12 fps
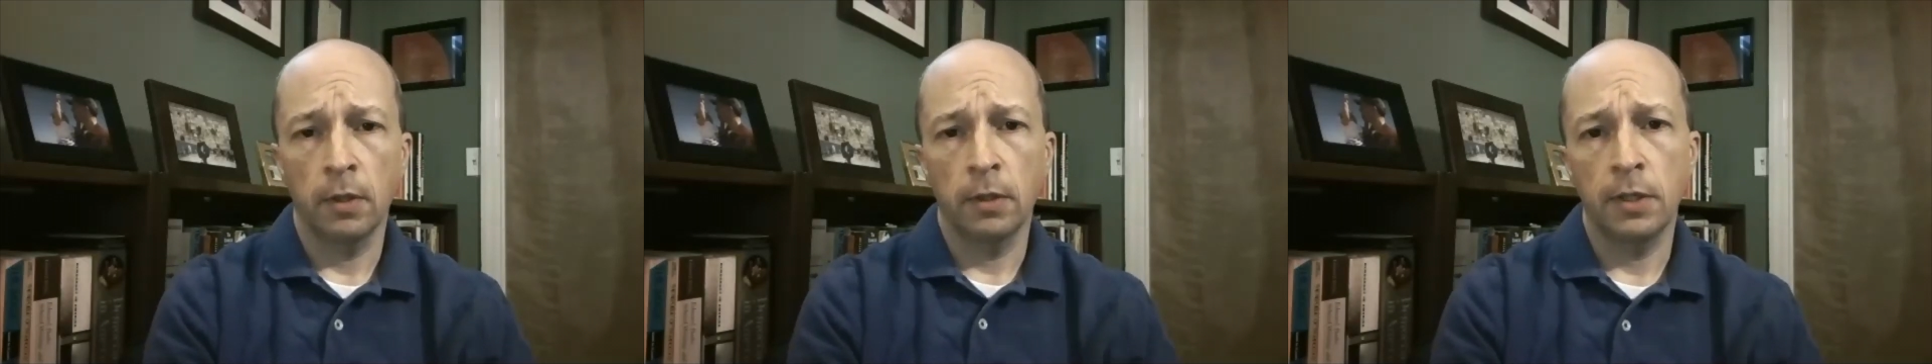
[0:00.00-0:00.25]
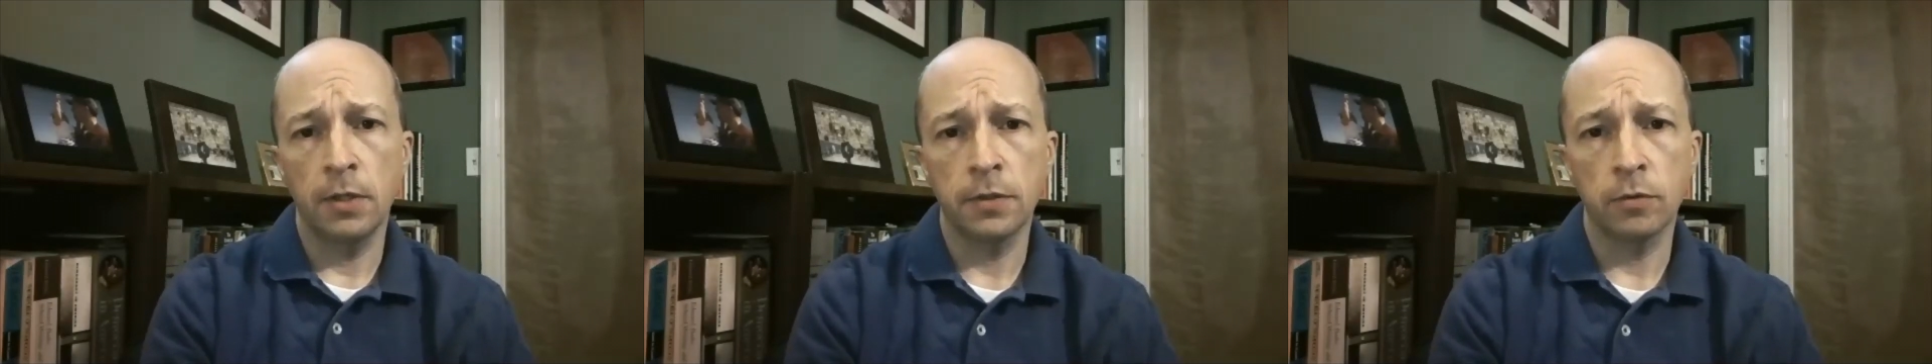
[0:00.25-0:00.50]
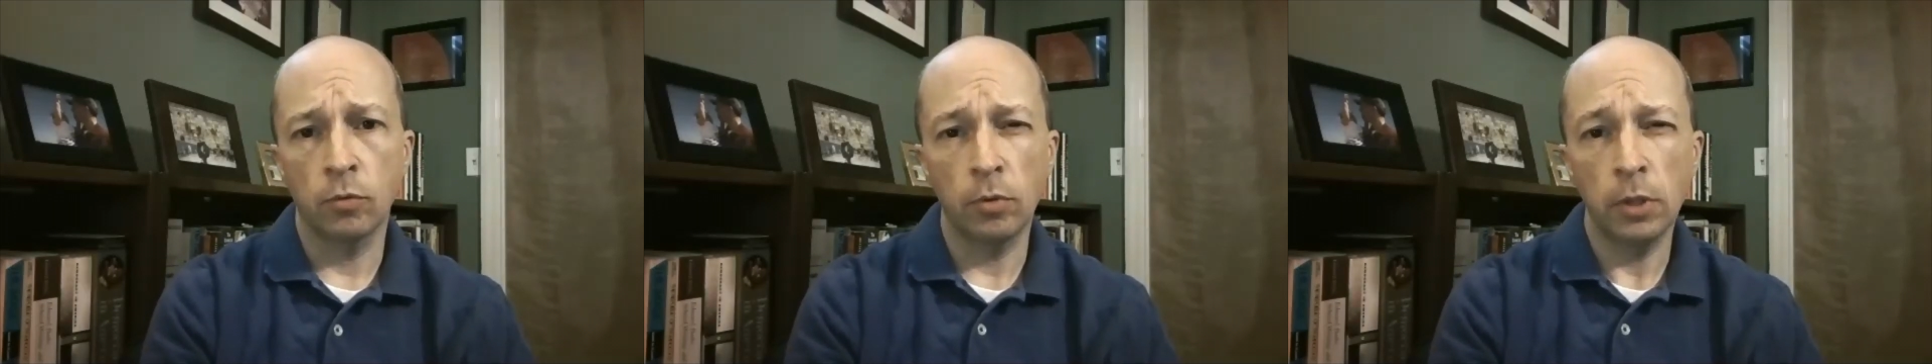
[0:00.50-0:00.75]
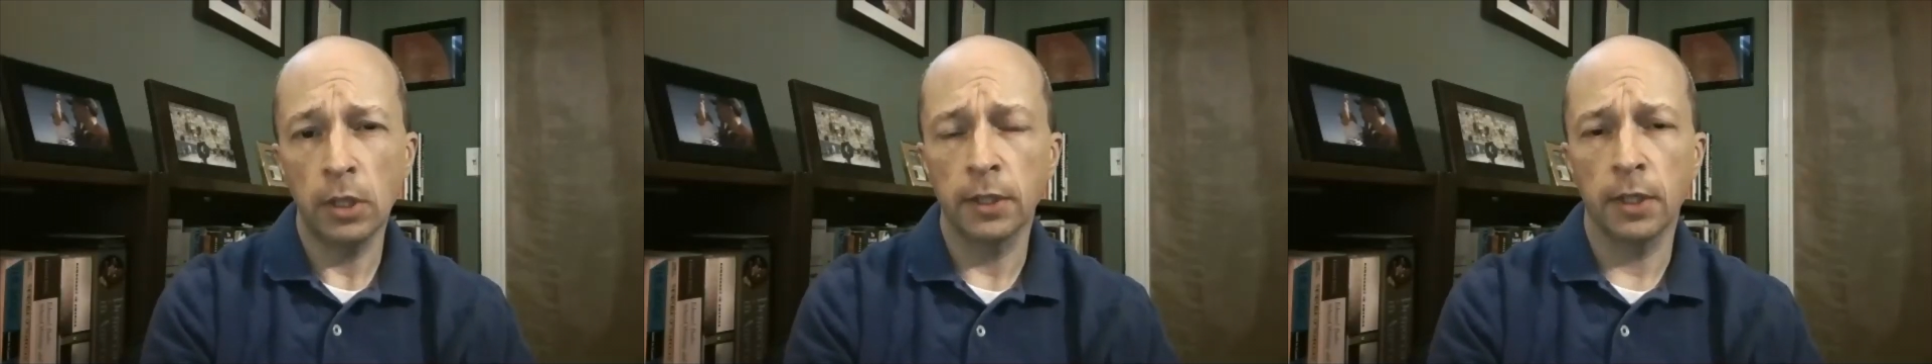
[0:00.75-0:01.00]
isn't
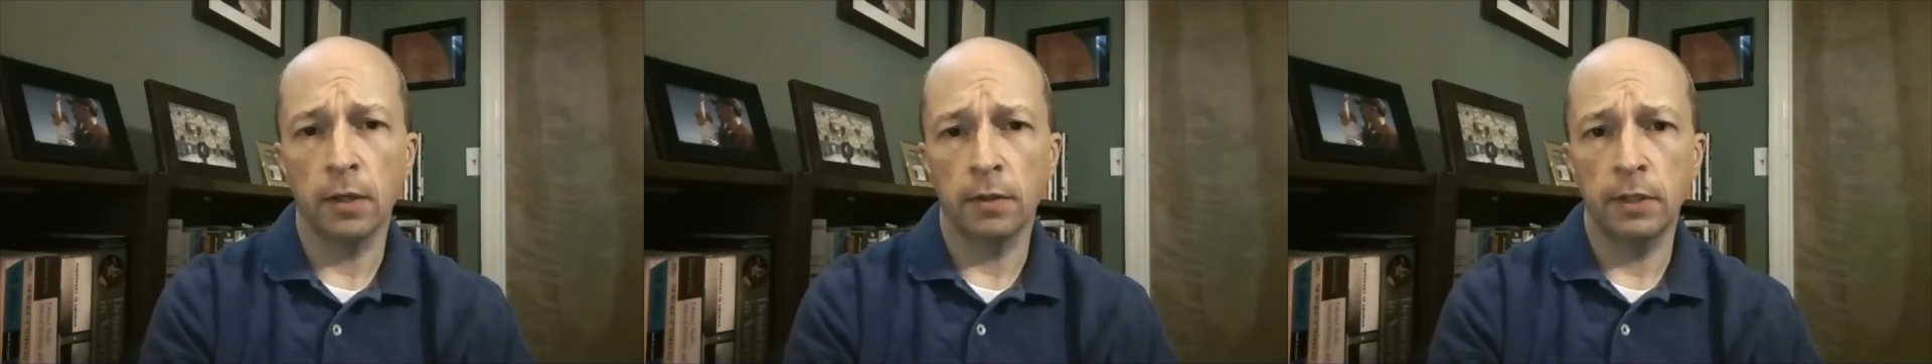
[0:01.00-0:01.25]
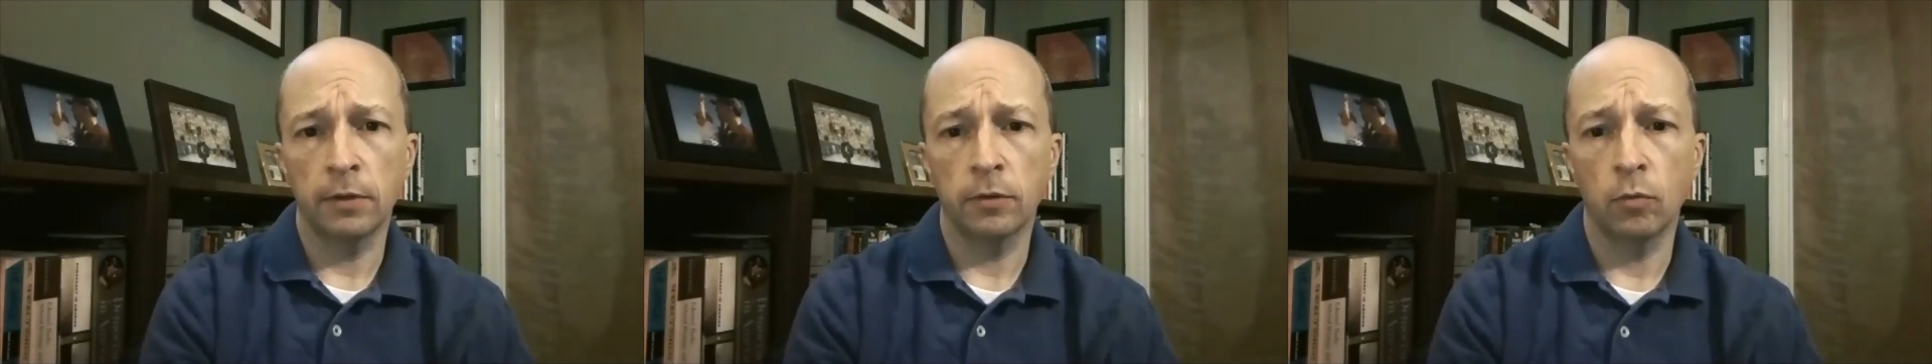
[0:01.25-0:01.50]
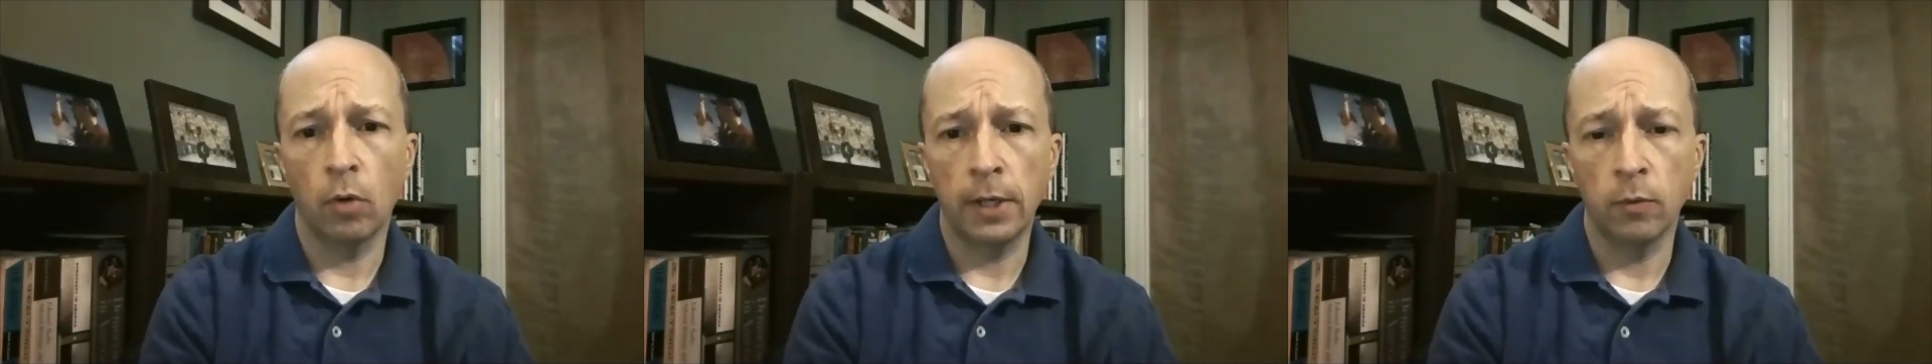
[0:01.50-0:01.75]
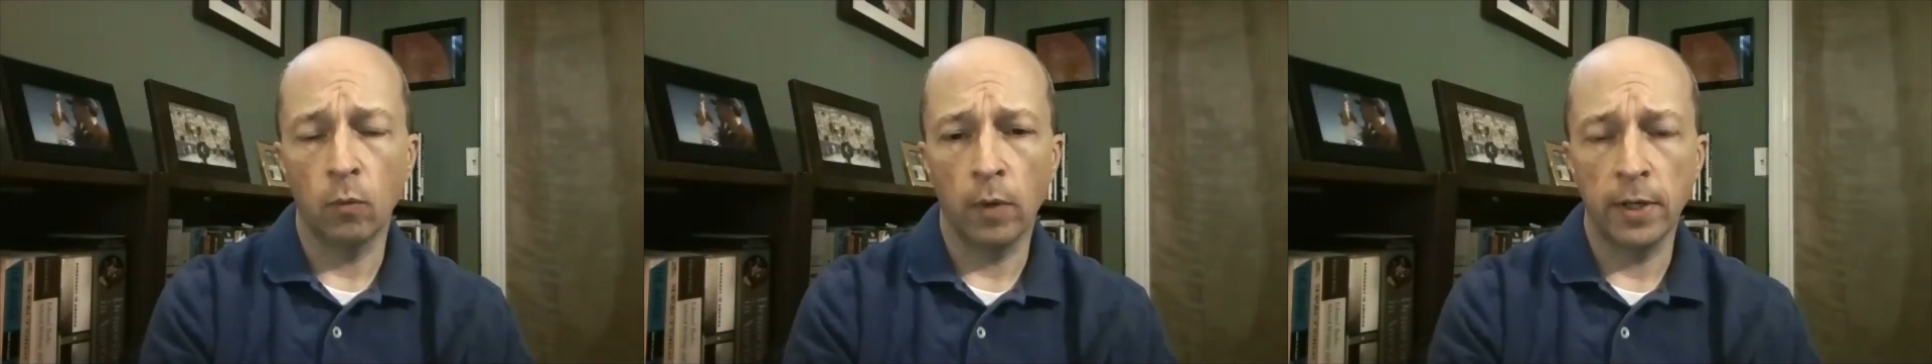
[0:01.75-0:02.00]
really, I think, the
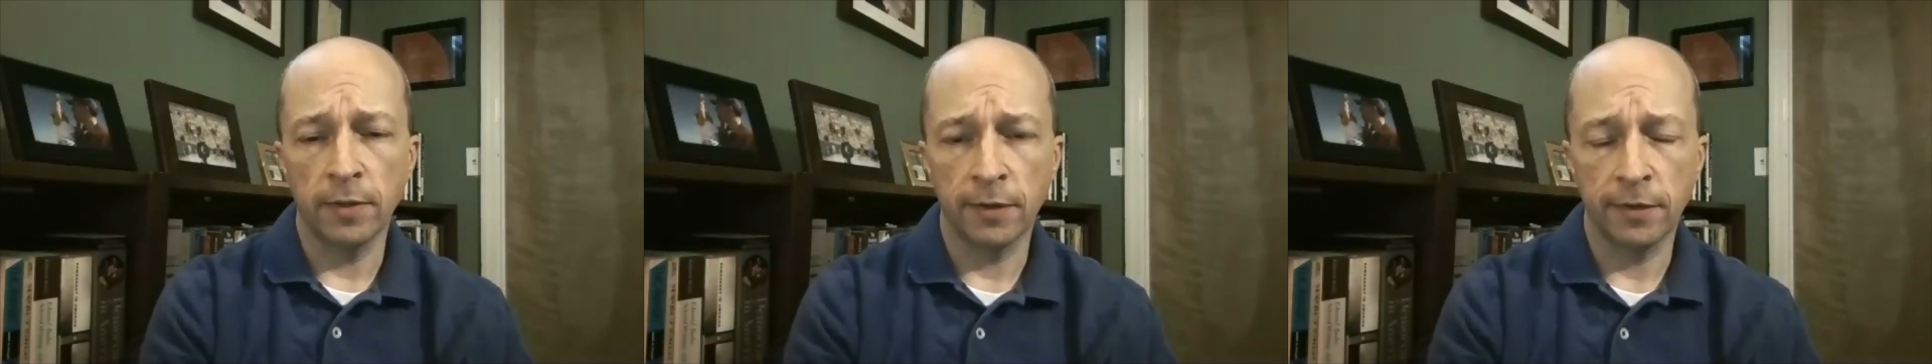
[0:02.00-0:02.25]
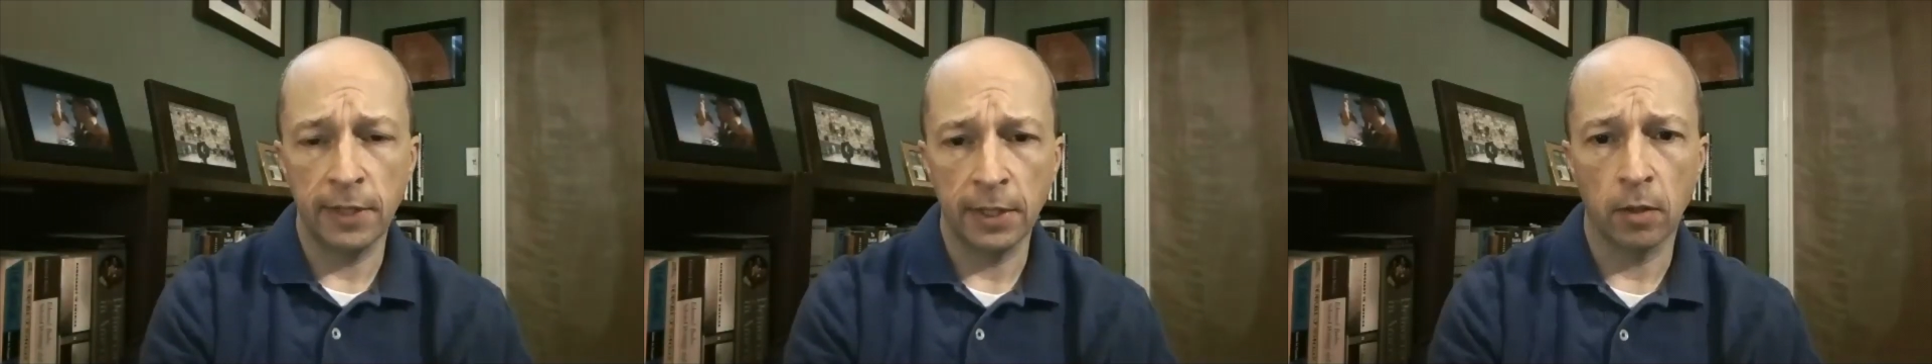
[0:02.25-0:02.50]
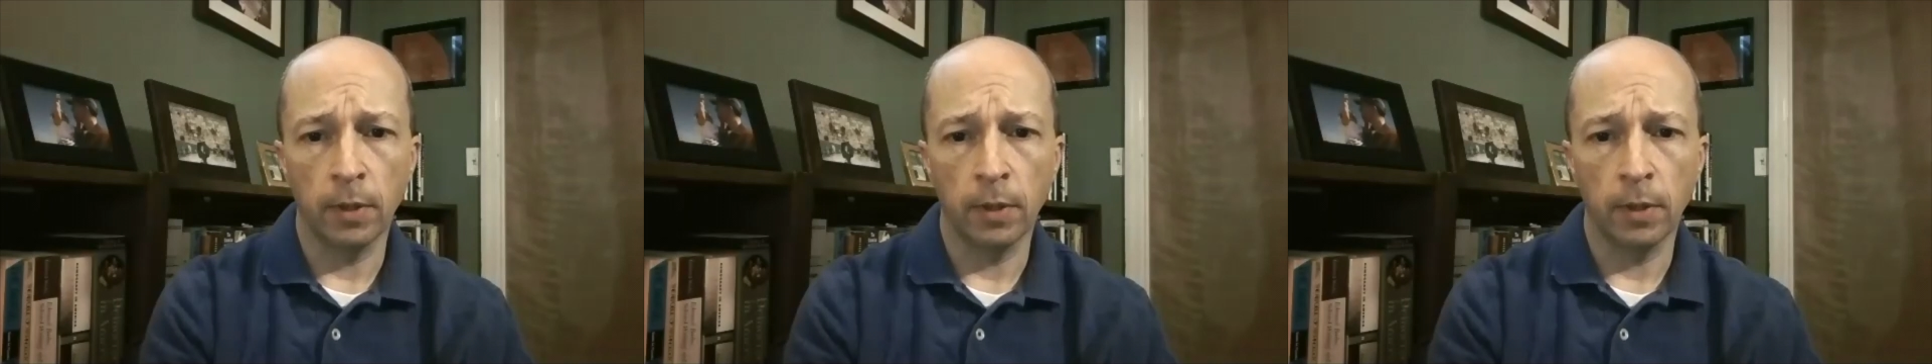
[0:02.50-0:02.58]
right way to think